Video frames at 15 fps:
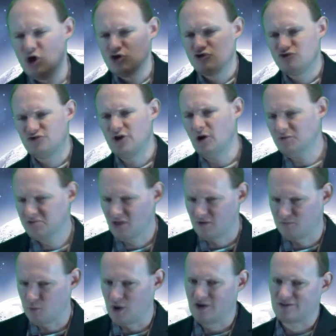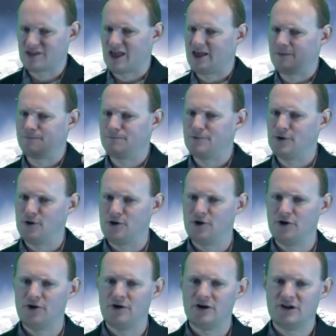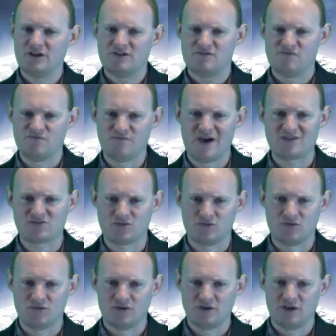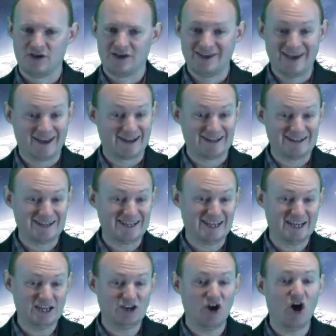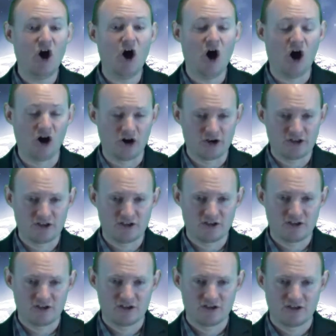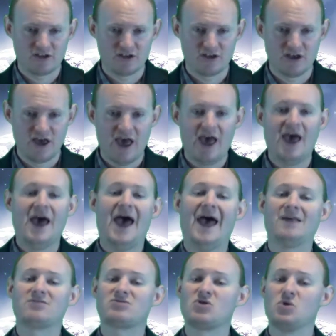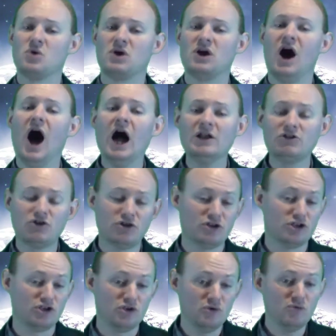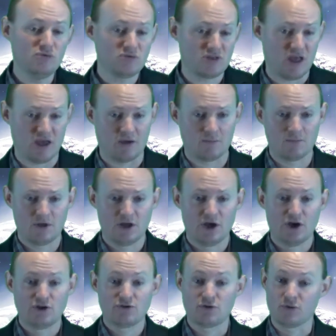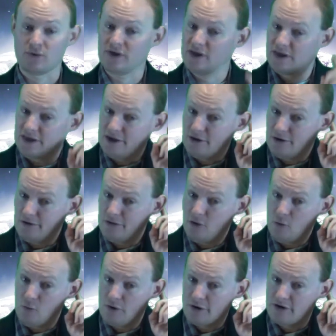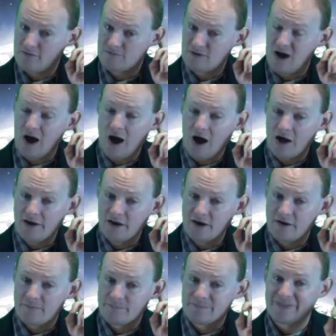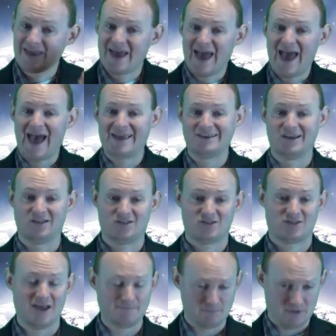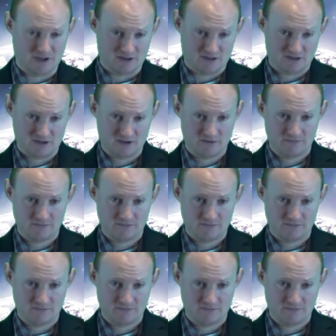Joseph was a pure vessel. He had a clean heart. And so God could use him to hear the word of God and accept it.